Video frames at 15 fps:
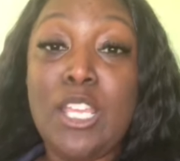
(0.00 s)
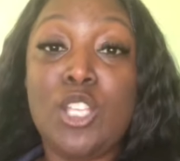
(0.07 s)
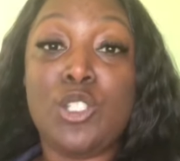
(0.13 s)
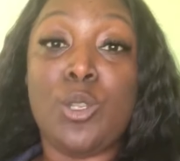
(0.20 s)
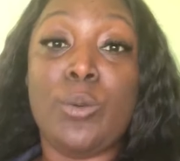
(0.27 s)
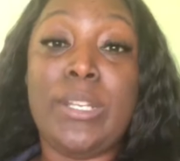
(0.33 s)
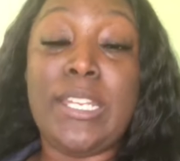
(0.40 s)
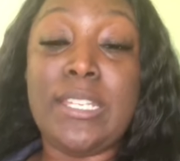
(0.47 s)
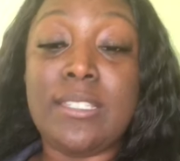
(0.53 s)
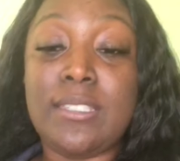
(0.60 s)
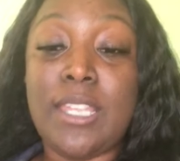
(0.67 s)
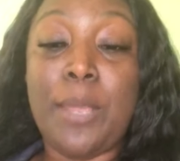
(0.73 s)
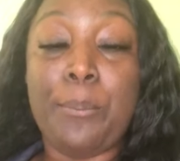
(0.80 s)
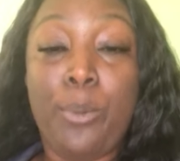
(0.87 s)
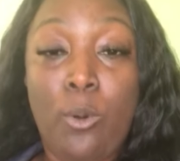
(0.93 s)
So it
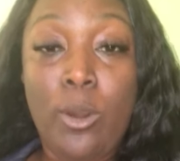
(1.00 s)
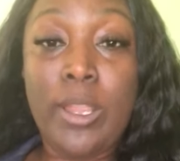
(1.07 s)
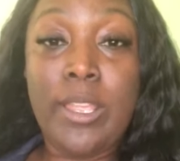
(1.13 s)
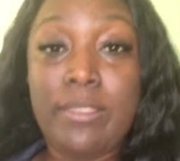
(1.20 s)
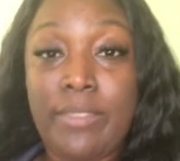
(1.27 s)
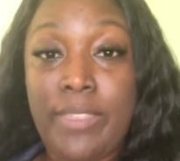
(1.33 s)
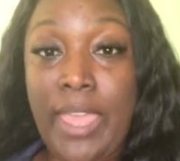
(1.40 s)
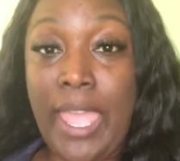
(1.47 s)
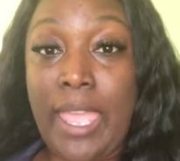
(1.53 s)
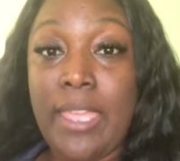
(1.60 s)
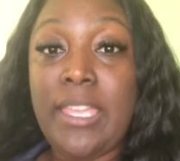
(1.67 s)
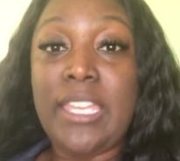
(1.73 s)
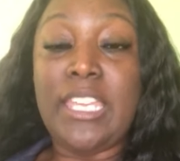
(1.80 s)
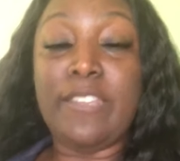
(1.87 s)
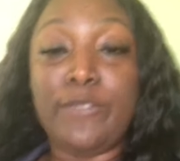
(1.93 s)
is important that
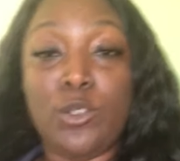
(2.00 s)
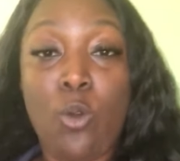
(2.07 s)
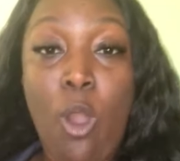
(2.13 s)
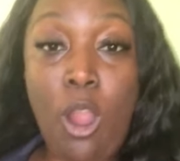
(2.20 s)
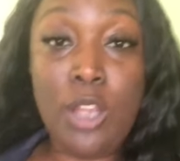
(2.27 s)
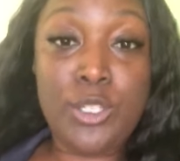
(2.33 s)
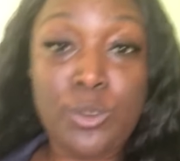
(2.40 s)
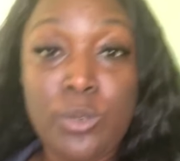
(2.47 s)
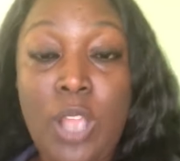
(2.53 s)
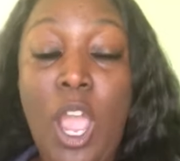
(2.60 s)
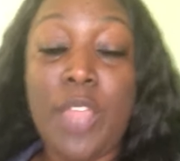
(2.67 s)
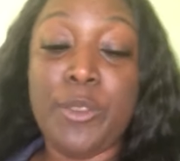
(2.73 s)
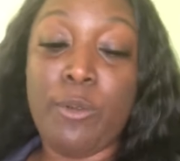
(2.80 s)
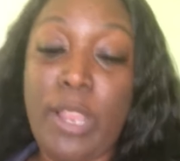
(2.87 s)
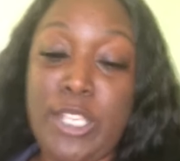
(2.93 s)
if you are doing
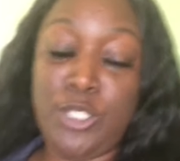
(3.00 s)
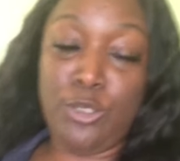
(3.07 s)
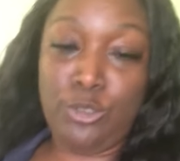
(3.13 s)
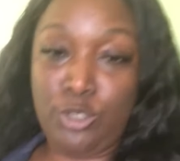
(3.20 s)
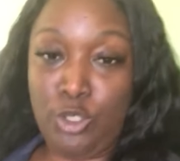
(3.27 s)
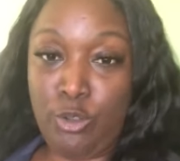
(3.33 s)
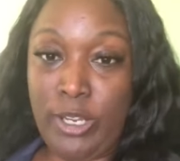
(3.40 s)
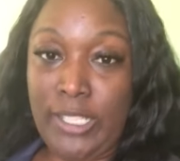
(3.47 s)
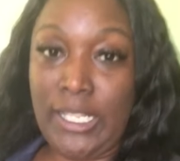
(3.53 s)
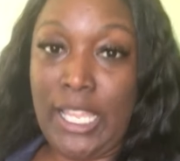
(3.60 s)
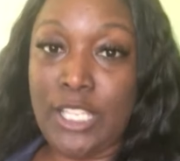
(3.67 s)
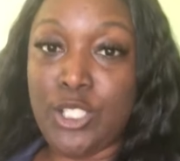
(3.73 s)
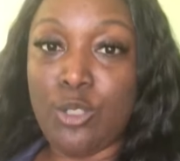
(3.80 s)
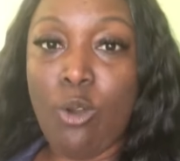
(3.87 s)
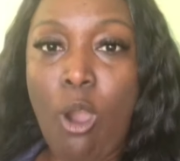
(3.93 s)
authorized user trade
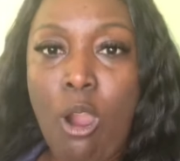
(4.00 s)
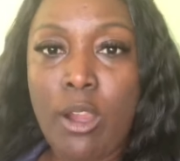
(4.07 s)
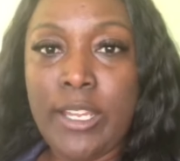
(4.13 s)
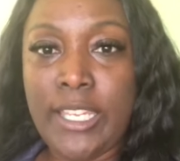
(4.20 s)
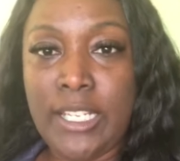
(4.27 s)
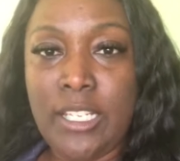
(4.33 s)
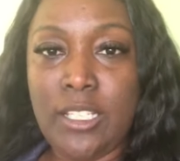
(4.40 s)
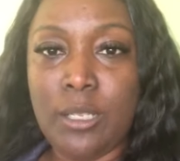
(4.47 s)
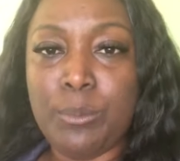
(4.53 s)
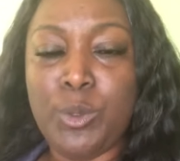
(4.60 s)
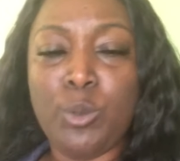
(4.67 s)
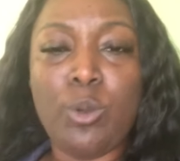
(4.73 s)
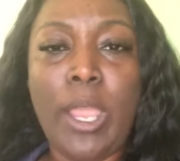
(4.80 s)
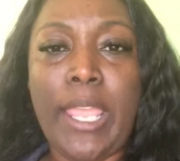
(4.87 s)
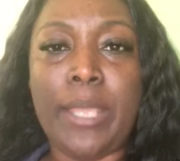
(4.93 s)
lines, you are getting them
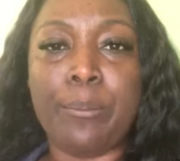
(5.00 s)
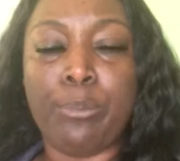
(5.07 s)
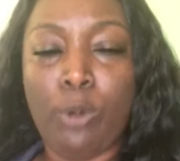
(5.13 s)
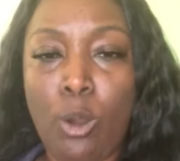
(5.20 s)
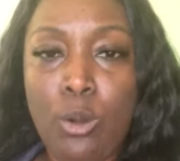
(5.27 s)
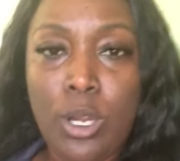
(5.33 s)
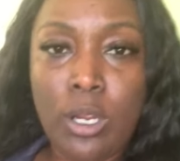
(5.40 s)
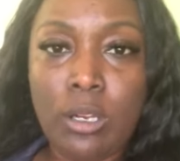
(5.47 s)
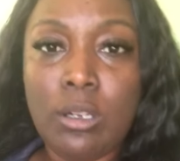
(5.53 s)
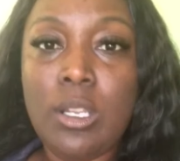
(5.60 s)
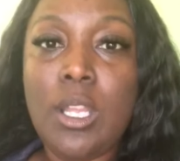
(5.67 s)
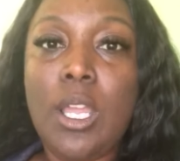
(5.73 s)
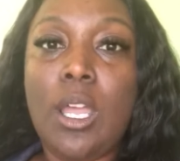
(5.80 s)
through a broker,